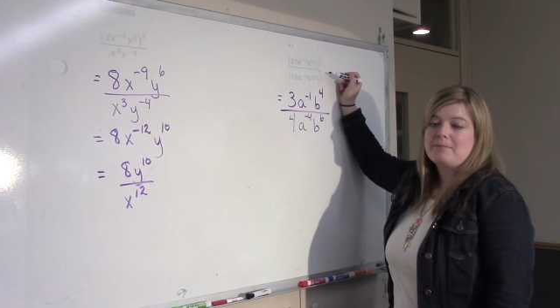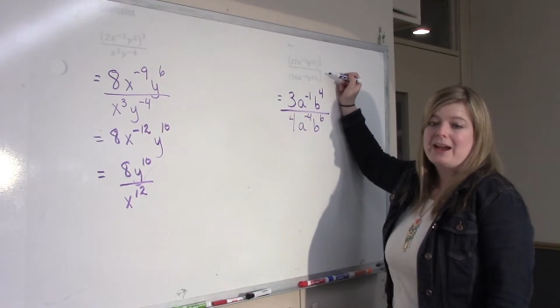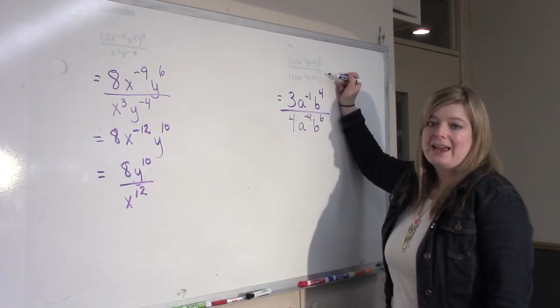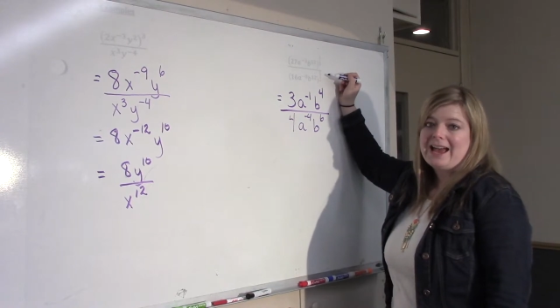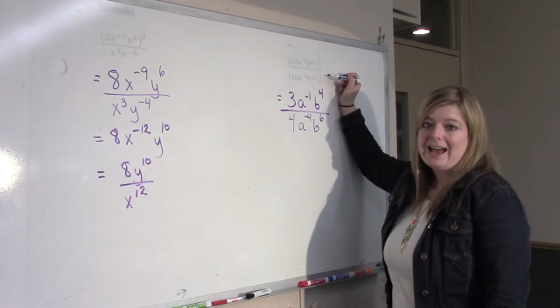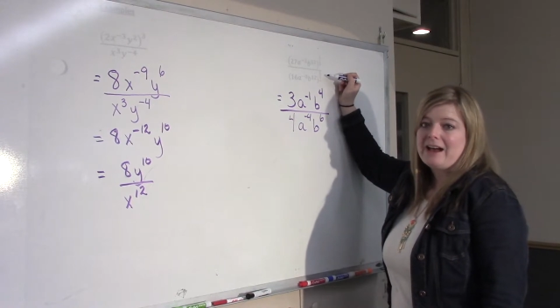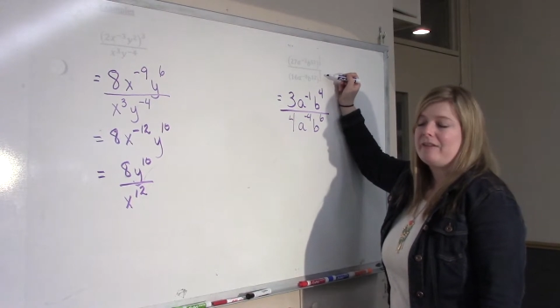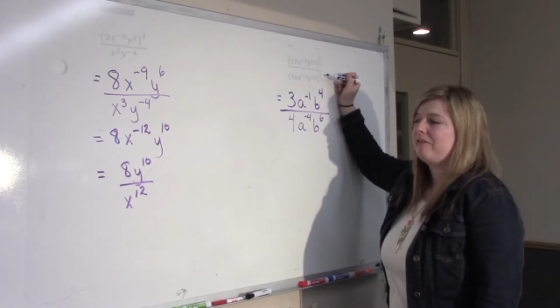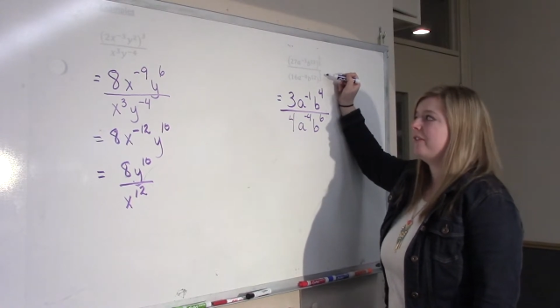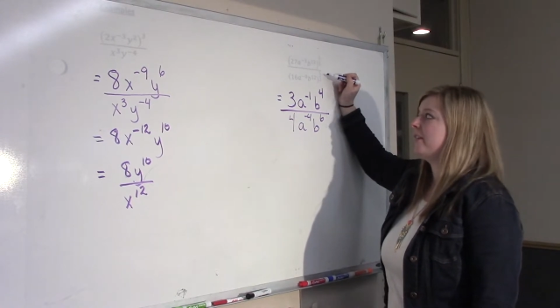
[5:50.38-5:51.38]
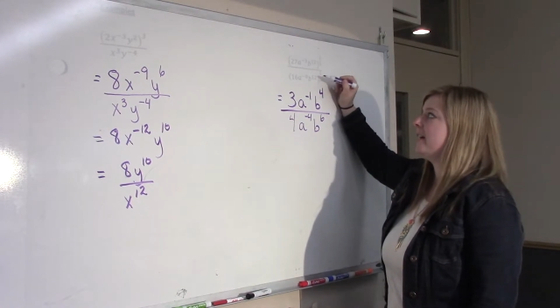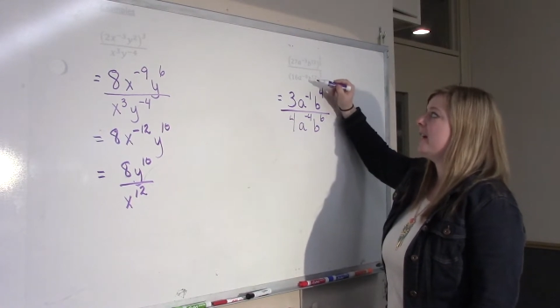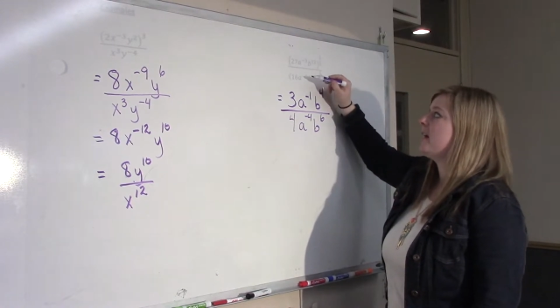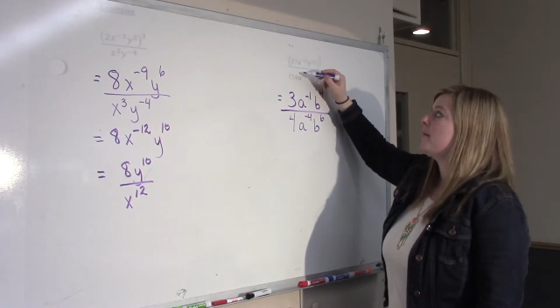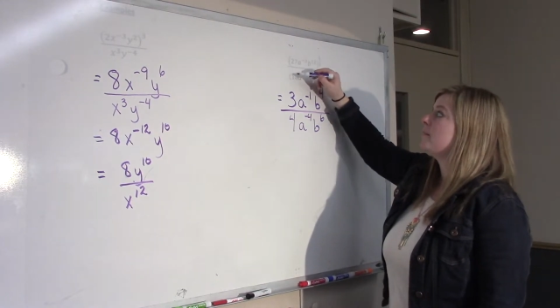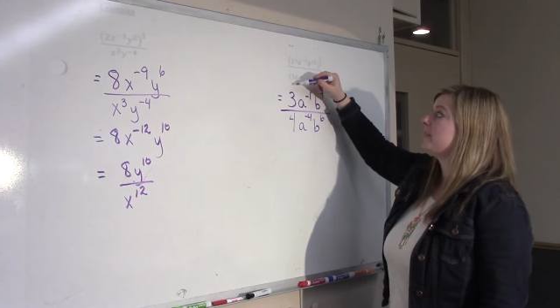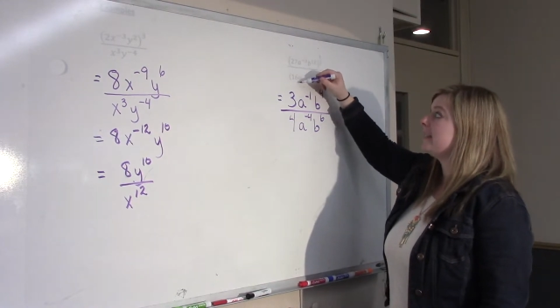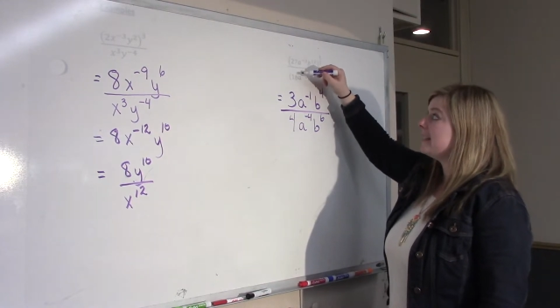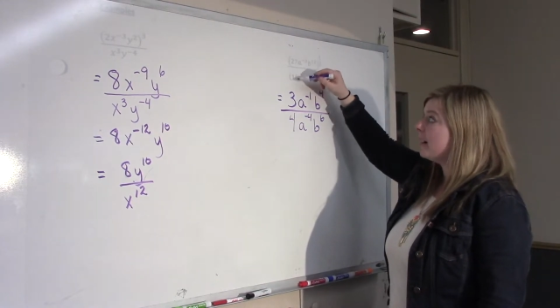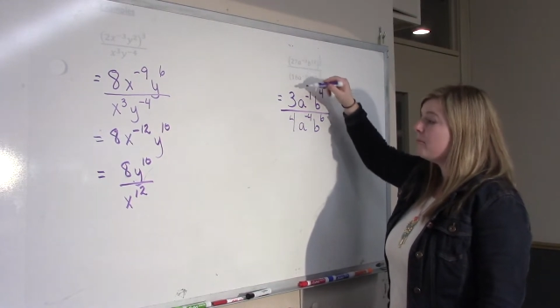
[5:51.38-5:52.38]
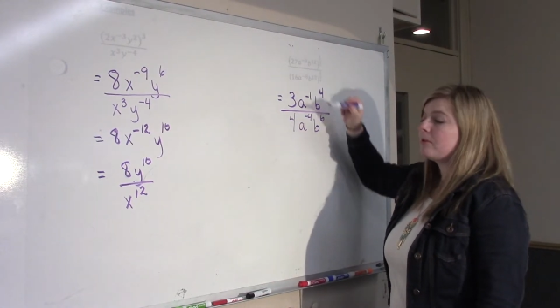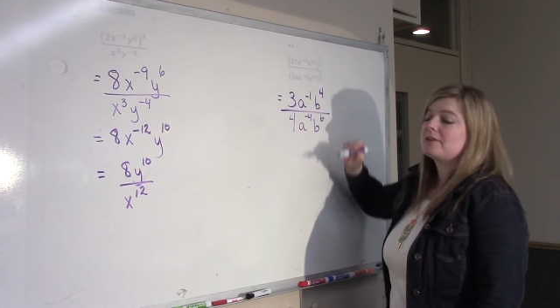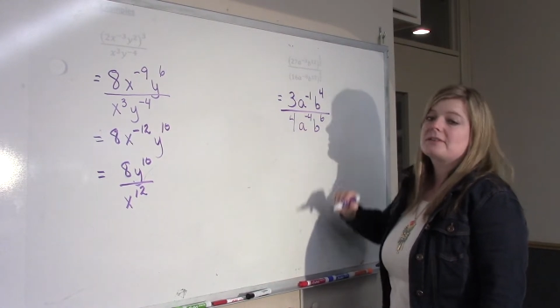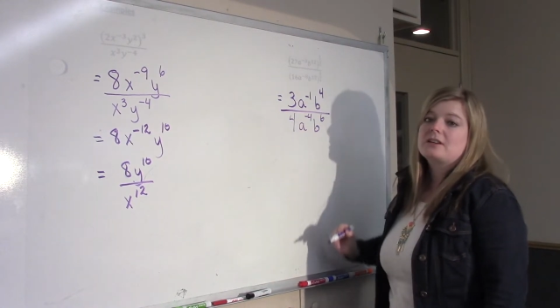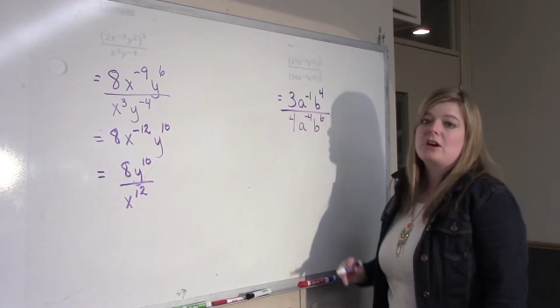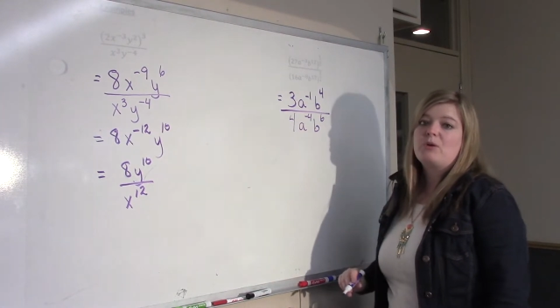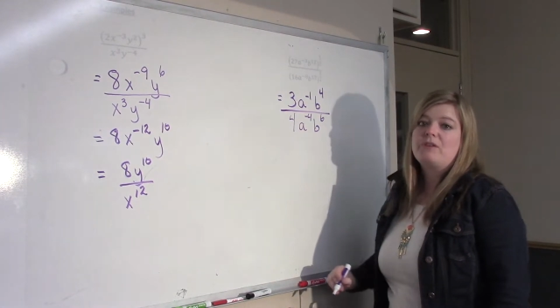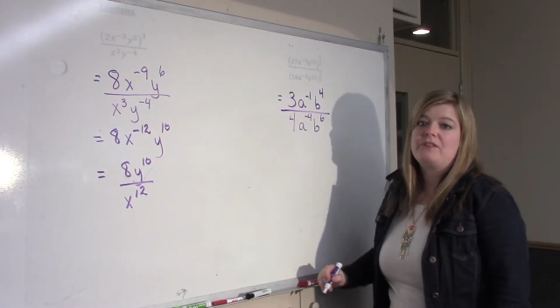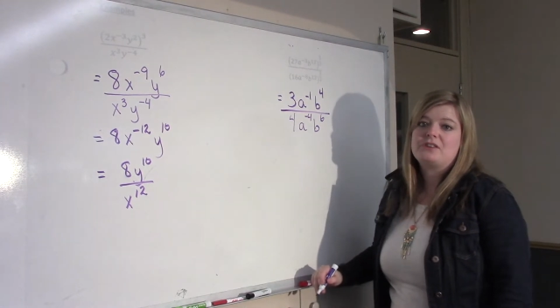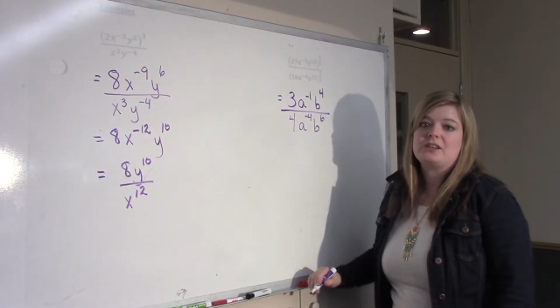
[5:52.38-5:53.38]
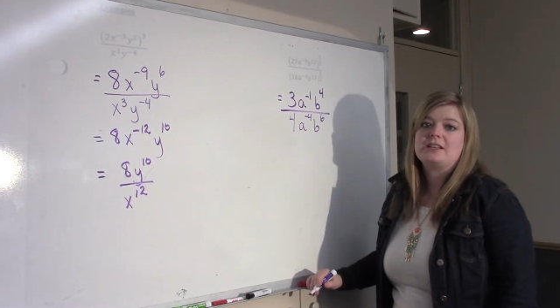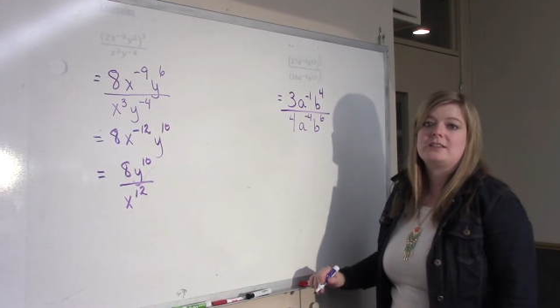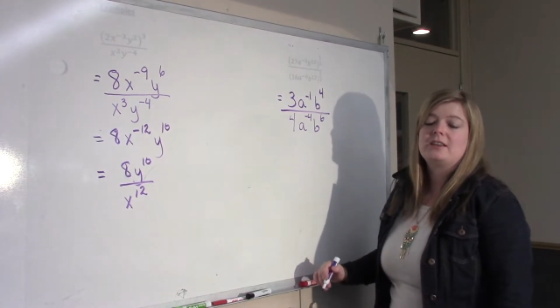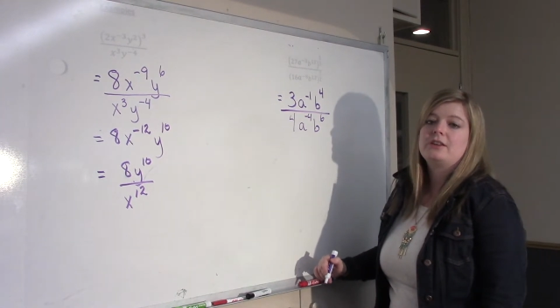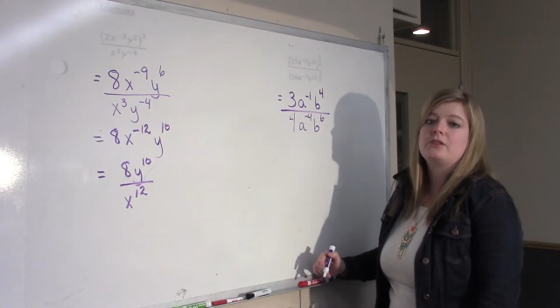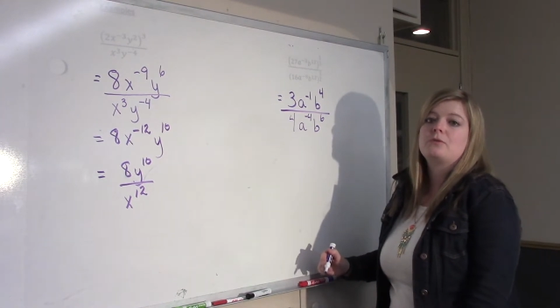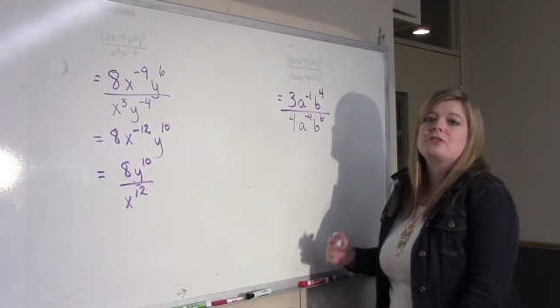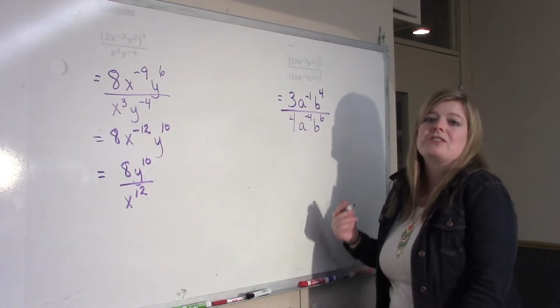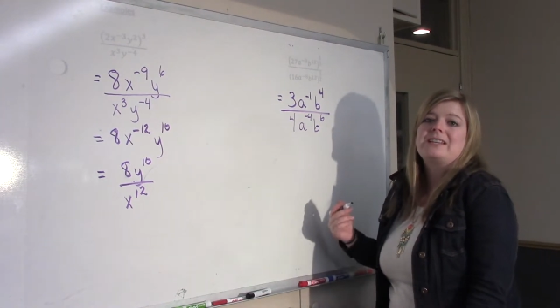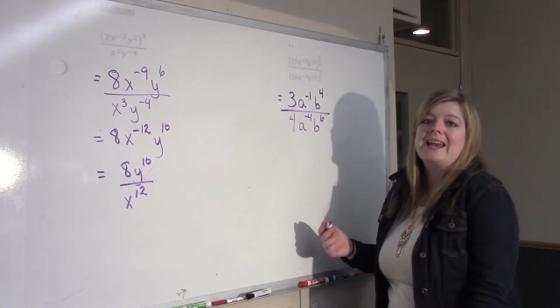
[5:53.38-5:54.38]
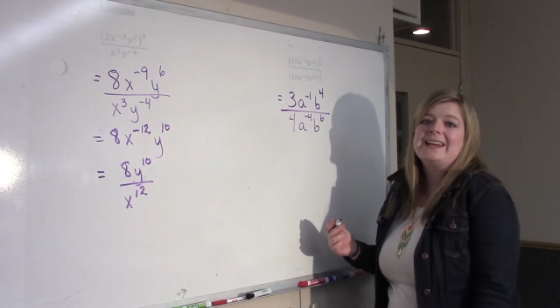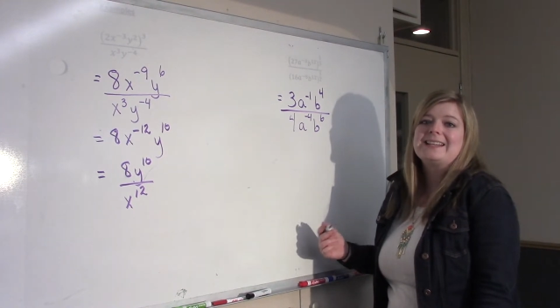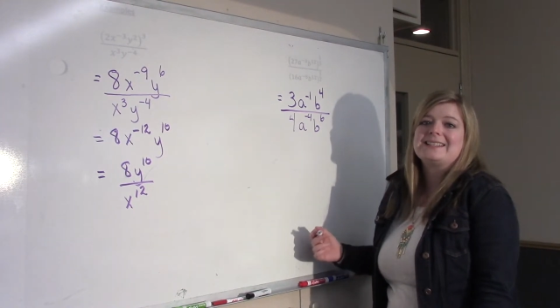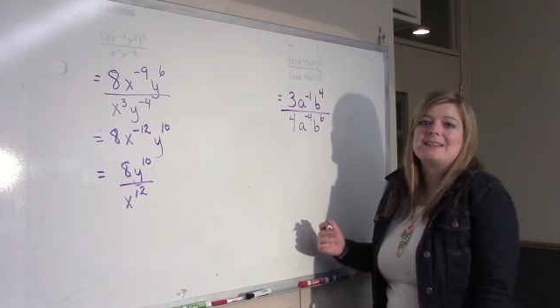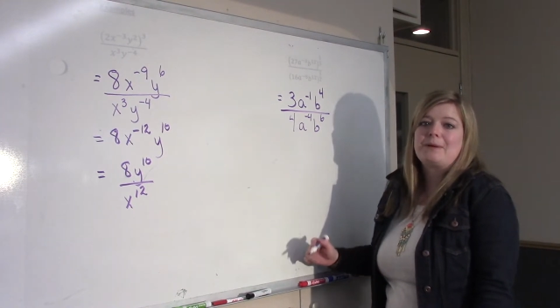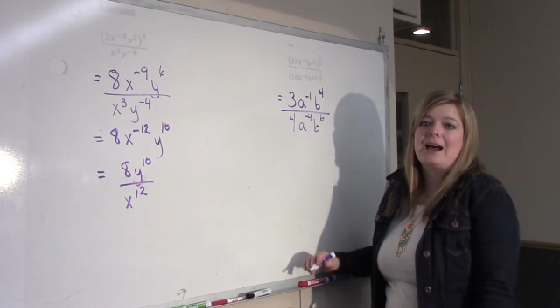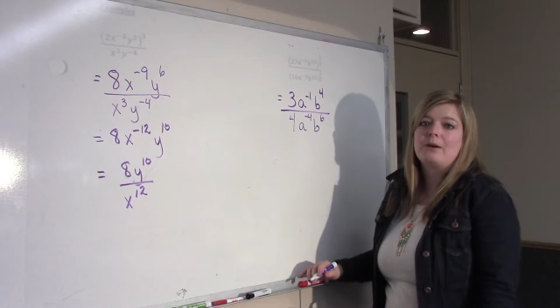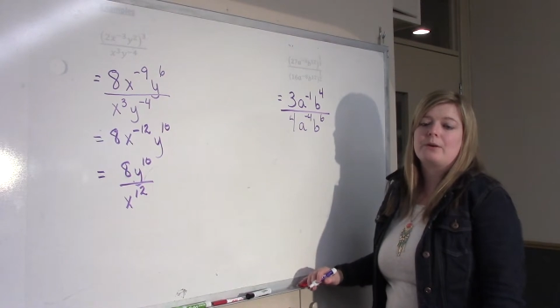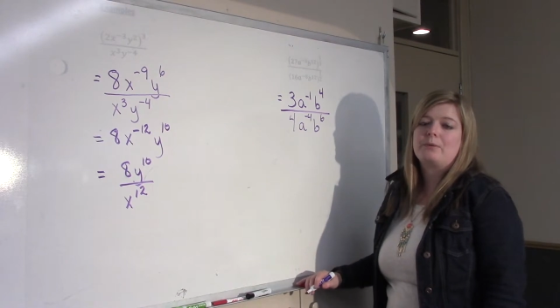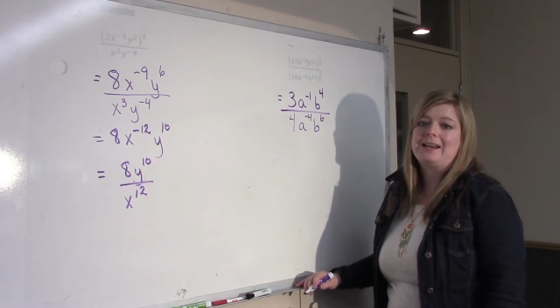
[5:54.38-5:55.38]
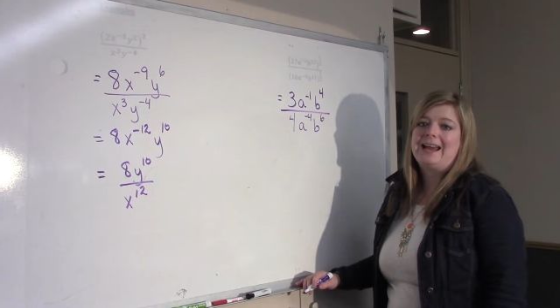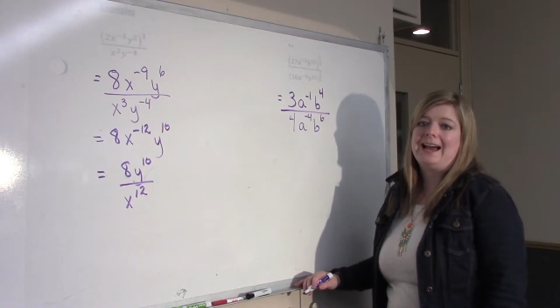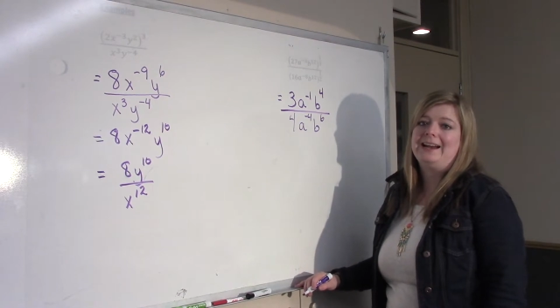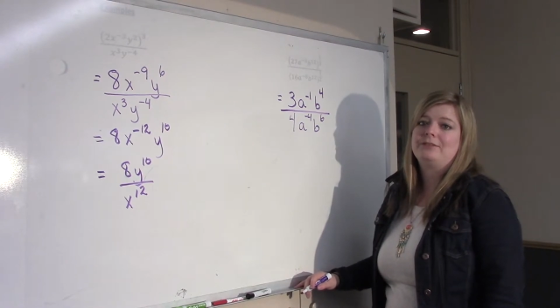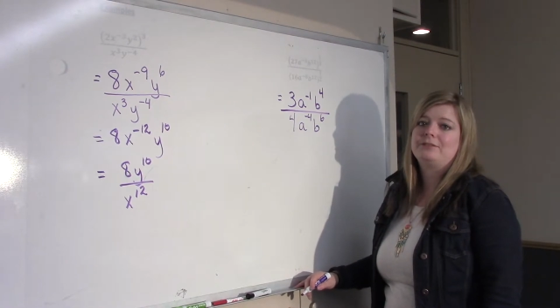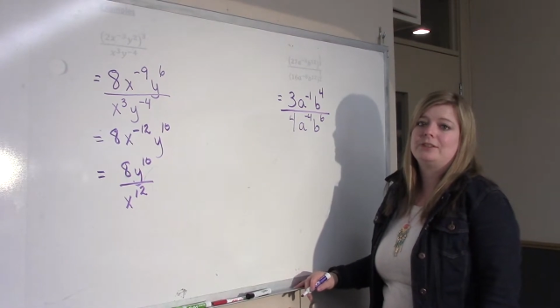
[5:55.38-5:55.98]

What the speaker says: by a half, but the numbers, the coefficients, those are taken to the power 1/2.